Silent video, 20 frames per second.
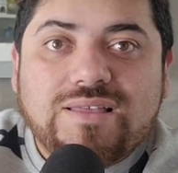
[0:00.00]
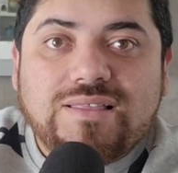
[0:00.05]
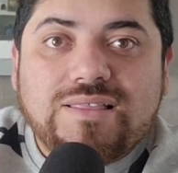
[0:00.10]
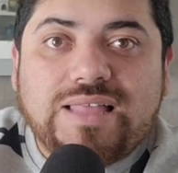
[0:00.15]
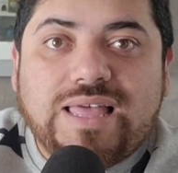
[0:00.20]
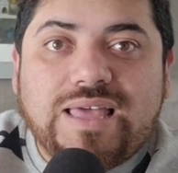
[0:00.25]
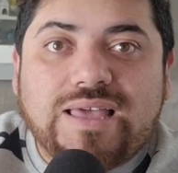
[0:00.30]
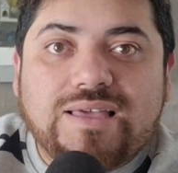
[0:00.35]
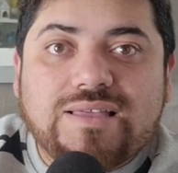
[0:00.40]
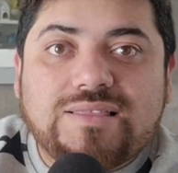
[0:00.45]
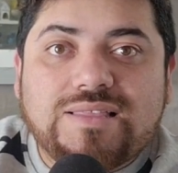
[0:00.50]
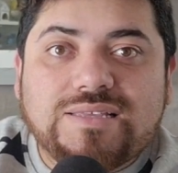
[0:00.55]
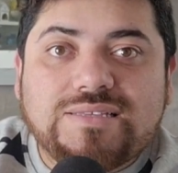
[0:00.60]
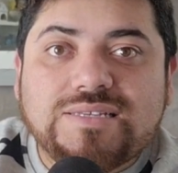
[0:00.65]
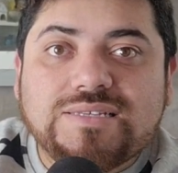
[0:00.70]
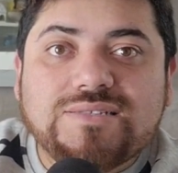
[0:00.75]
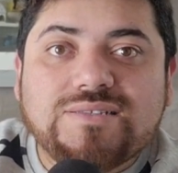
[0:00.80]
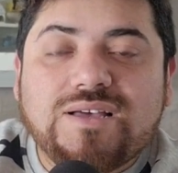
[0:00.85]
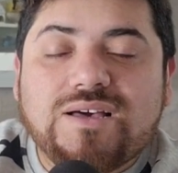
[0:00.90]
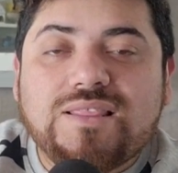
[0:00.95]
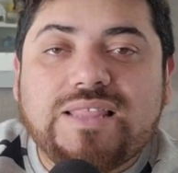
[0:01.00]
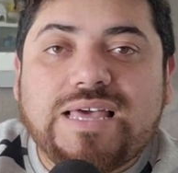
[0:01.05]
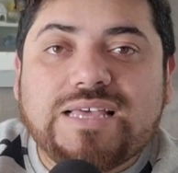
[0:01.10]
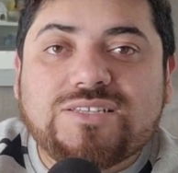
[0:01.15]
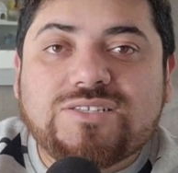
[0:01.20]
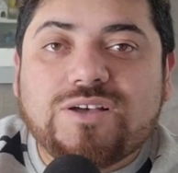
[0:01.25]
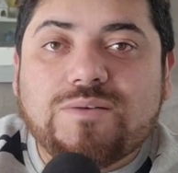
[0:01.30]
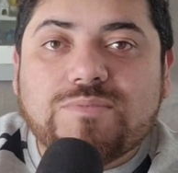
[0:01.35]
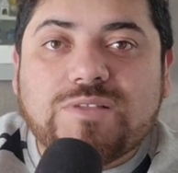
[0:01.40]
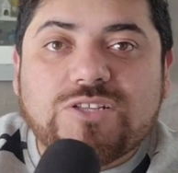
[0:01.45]
Like, this is not like
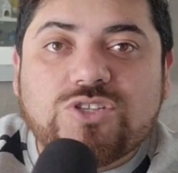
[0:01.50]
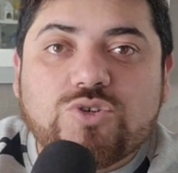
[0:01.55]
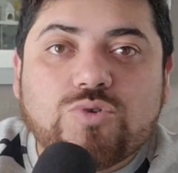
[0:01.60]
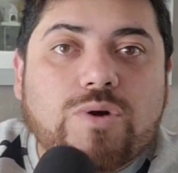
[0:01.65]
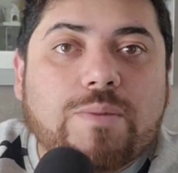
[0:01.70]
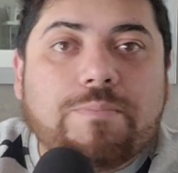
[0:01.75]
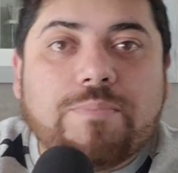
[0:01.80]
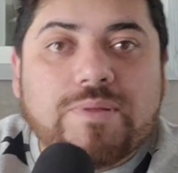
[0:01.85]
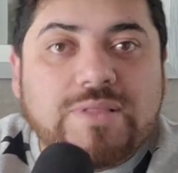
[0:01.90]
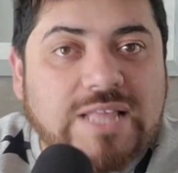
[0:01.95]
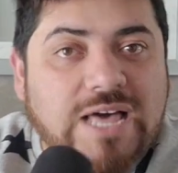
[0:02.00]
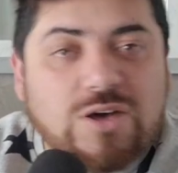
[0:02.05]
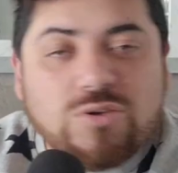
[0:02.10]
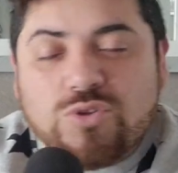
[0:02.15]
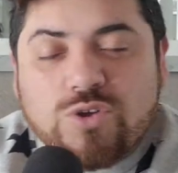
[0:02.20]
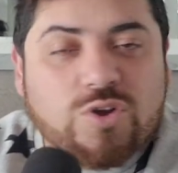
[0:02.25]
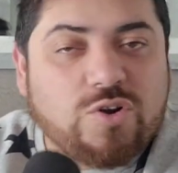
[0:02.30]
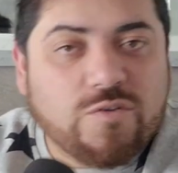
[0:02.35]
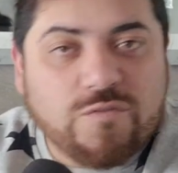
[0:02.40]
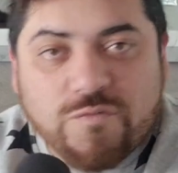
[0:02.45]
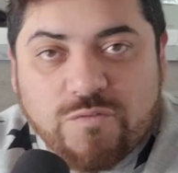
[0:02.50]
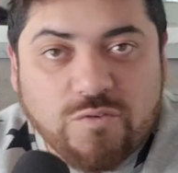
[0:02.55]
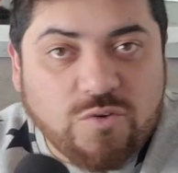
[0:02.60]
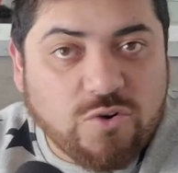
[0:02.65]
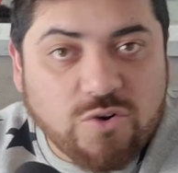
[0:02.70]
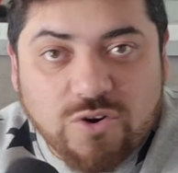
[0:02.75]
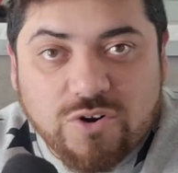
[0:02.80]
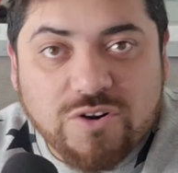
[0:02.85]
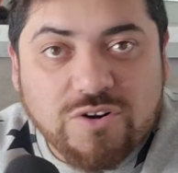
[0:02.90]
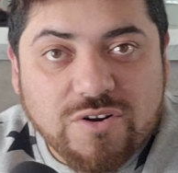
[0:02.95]
something to applaud her
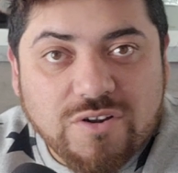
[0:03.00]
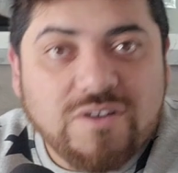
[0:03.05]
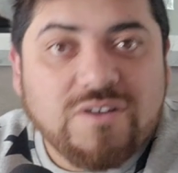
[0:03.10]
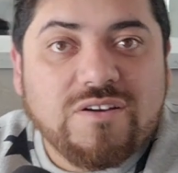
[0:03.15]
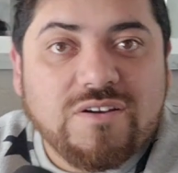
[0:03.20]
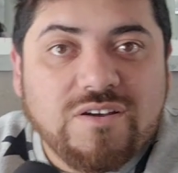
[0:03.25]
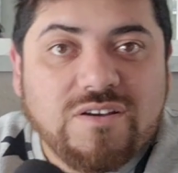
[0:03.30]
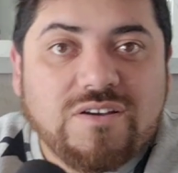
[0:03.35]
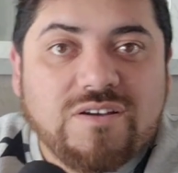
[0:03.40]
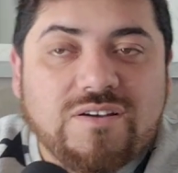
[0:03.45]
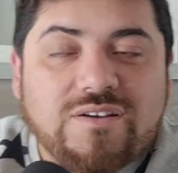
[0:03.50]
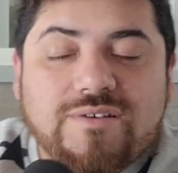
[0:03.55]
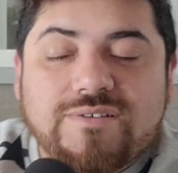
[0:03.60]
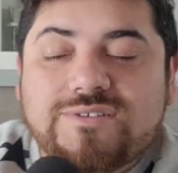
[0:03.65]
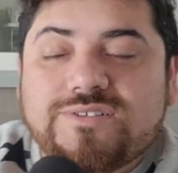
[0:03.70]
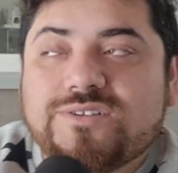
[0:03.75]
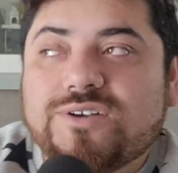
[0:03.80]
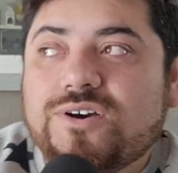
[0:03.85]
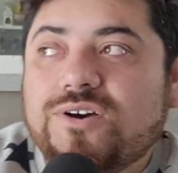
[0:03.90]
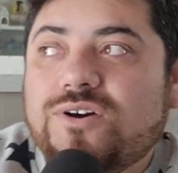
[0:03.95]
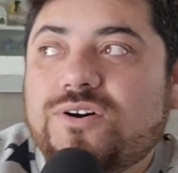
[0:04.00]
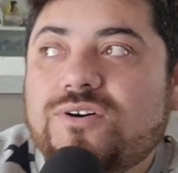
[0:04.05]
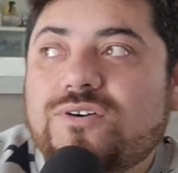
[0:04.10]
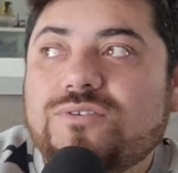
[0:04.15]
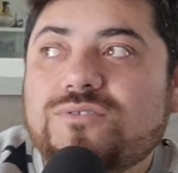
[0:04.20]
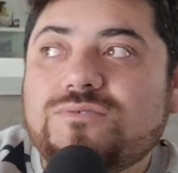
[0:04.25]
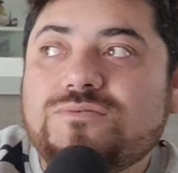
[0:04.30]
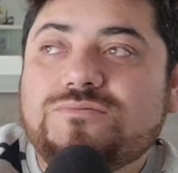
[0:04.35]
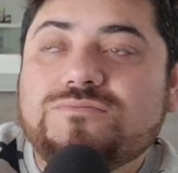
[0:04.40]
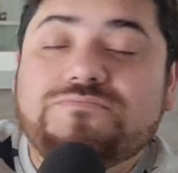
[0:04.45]
for. So
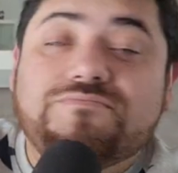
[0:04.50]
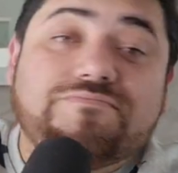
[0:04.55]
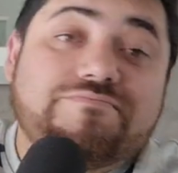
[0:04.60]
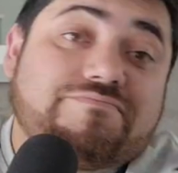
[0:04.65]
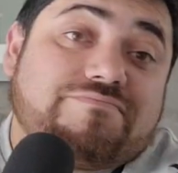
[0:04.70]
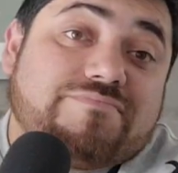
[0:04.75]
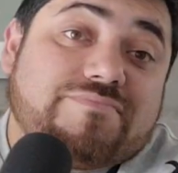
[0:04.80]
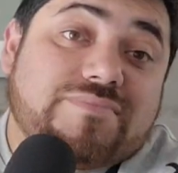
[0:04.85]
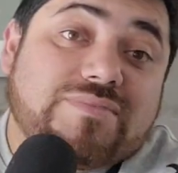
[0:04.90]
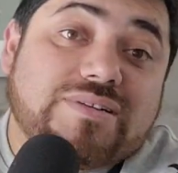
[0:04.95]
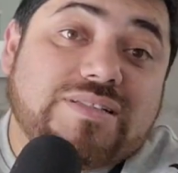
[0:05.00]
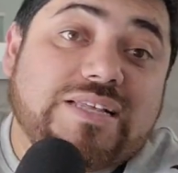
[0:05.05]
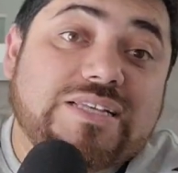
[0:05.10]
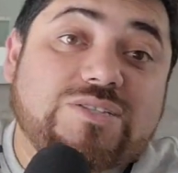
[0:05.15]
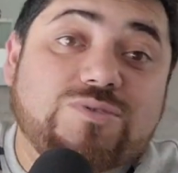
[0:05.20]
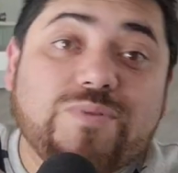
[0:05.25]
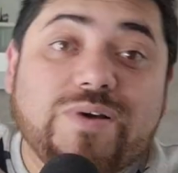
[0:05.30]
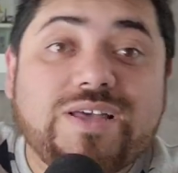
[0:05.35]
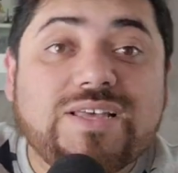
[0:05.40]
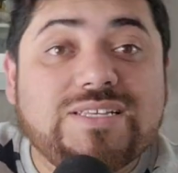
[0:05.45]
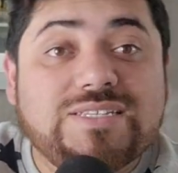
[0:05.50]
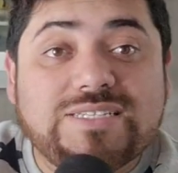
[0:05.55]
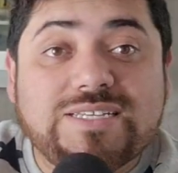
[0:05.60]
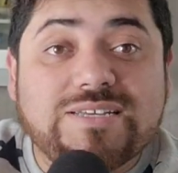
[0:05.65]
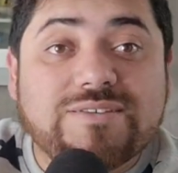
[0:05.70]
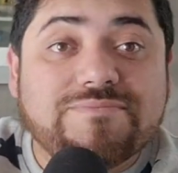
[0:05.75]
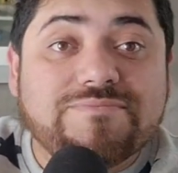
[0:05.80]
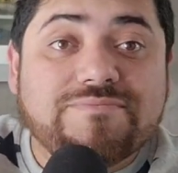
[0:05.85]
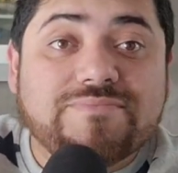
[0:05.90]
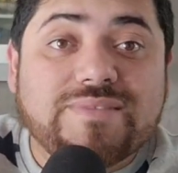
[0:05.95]
let's wait and
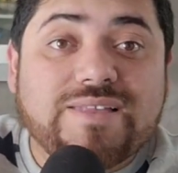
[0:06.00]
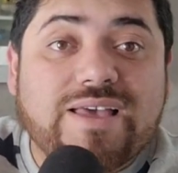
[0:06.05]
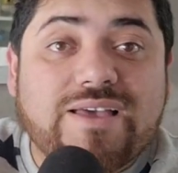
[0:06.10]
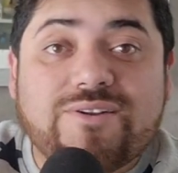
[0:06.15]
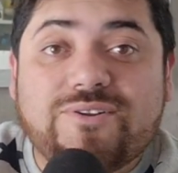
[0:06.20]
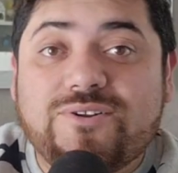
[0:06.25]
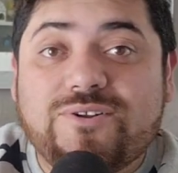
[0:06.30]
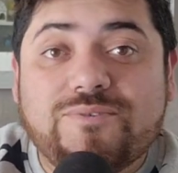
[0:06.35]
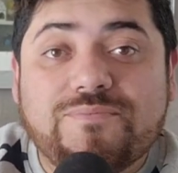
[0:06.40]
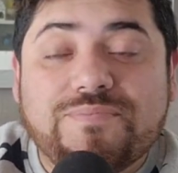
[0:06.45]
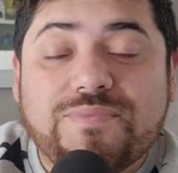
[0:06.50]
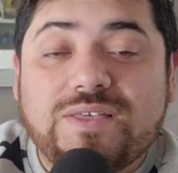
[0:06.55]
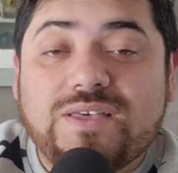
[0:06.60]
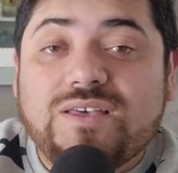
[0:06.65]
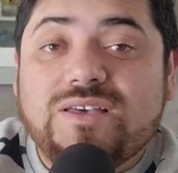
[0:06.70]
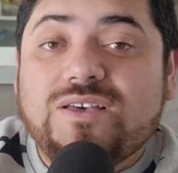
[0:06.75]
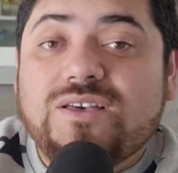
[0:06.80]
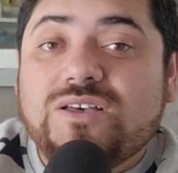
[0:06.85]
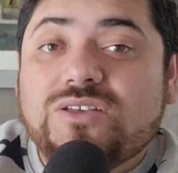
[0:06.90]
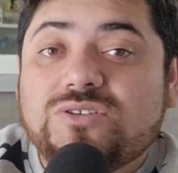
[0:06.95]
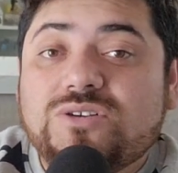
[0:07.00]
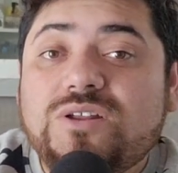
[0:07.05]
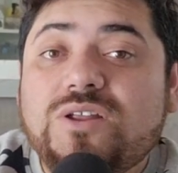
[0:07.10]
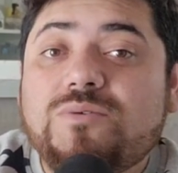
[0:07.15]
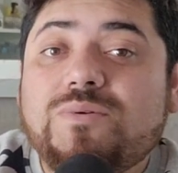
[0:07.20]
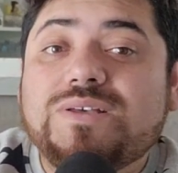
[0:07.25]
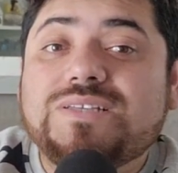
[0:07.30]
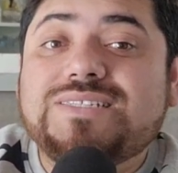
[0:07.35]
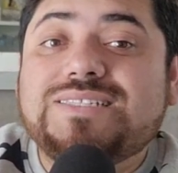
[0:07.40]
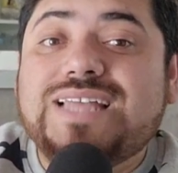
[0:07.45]
see. I don't know. So
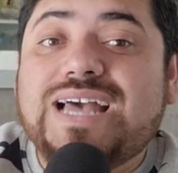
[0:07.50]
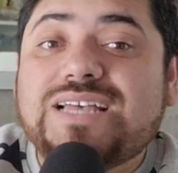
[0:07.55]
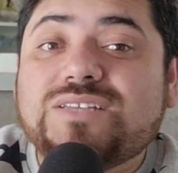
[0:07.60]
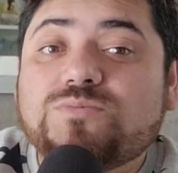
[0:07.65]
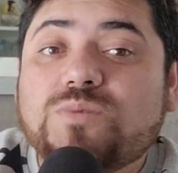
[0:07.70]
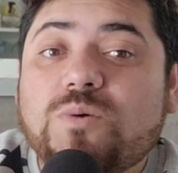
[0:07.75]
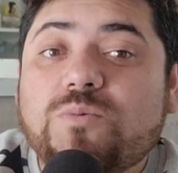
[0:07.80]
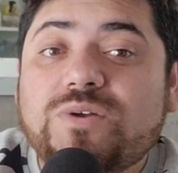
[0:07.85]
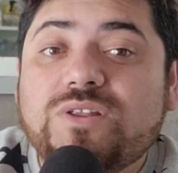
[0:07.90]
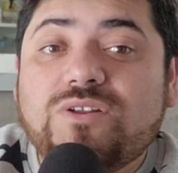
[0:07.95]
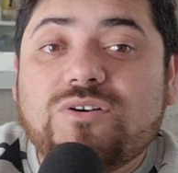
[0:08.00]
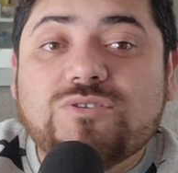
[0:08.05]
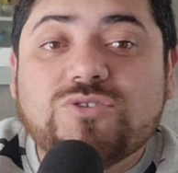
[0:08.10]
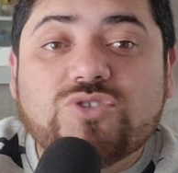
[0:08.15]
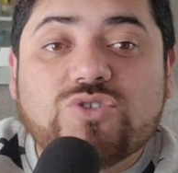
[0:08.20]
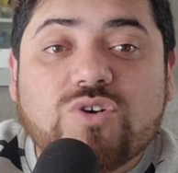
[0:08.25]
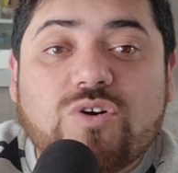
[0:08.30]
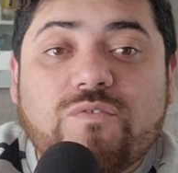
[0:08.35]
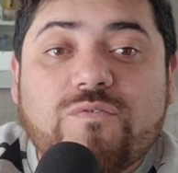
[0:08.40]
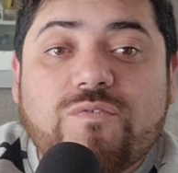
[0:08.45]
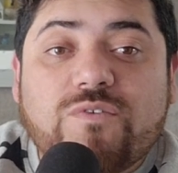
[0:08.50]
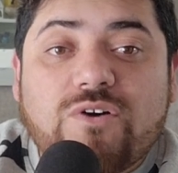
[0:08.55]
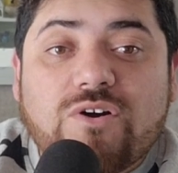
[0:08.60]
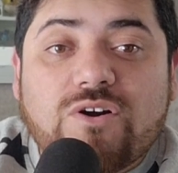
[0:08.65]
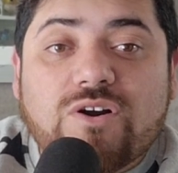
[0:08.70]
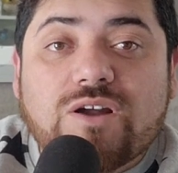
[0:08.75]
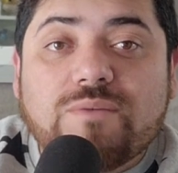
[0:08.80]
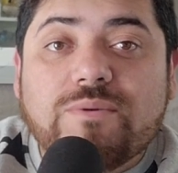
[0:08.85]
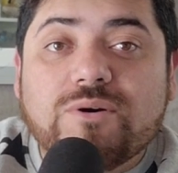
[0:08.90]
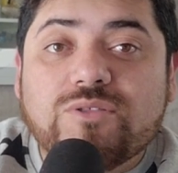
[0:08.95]
anyways, that's what we know so
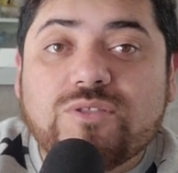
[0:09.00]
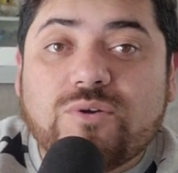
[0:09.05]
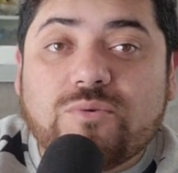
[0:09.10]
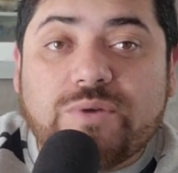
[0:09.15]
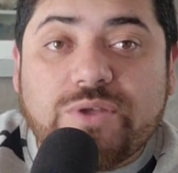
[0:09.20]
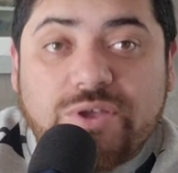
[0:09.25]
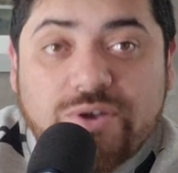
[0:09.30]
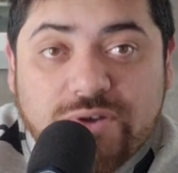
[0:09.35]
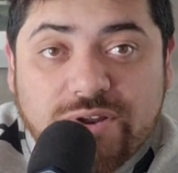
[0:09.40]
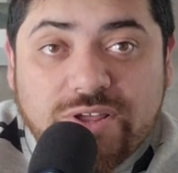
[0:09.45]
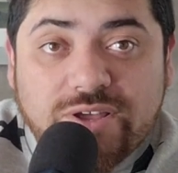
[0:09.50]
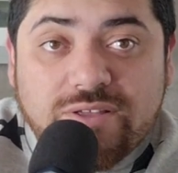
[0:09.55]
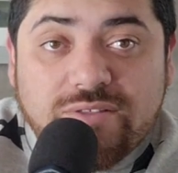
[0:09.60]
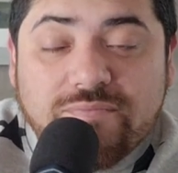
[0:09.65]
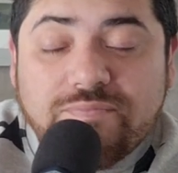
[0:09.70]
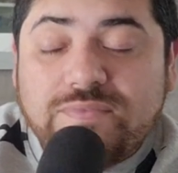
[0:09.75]
far about the reunion.